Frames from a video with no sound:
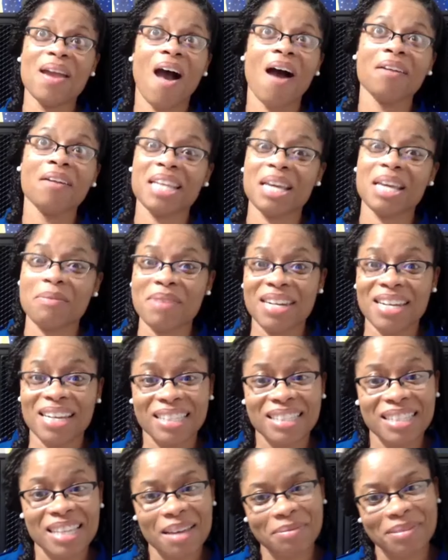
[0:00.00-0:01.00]
all think we're the
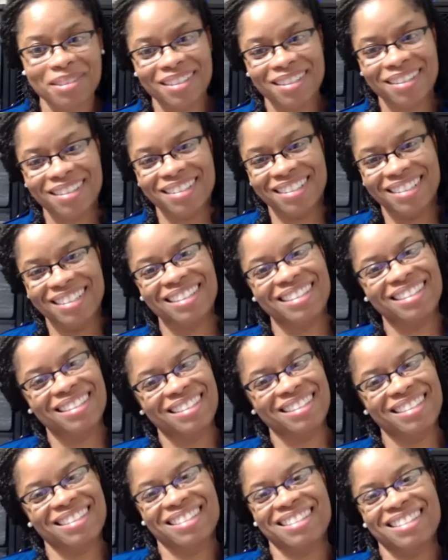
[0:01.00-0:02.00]
exception.
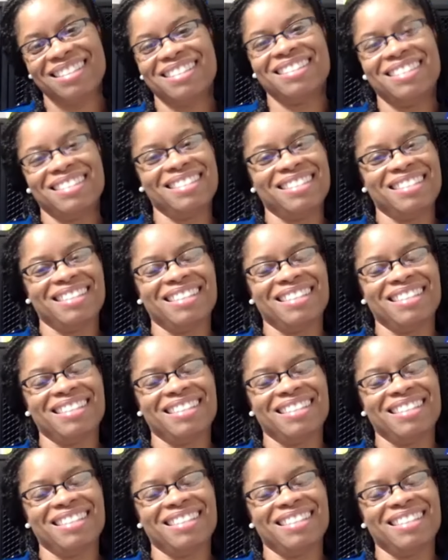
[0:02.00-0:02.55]
Yeah,